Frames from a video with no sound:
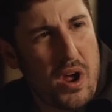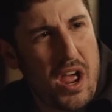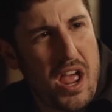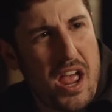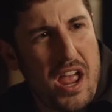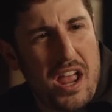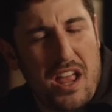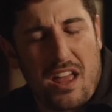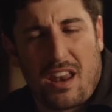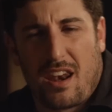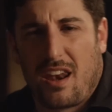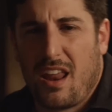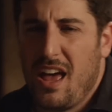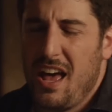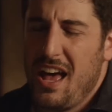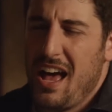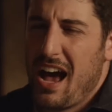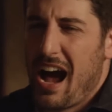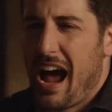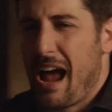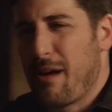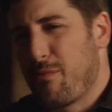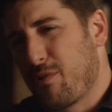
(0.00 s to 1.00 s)
way and
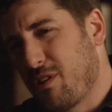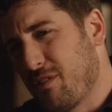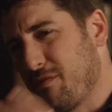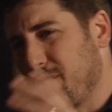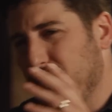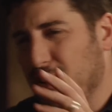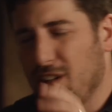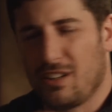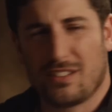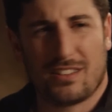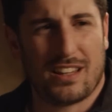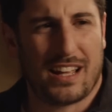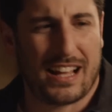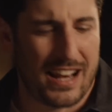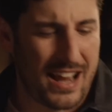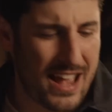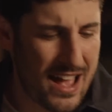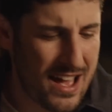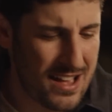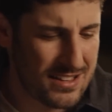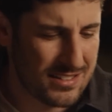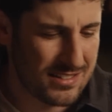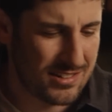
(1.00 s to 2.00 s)
I would have looked like an
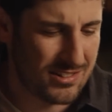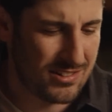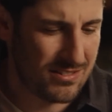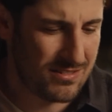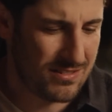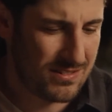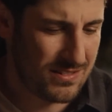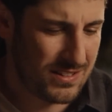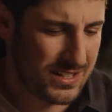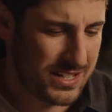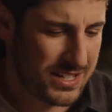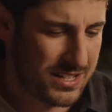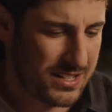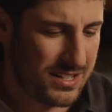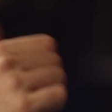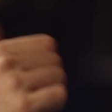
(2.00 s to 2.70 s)
asshole. And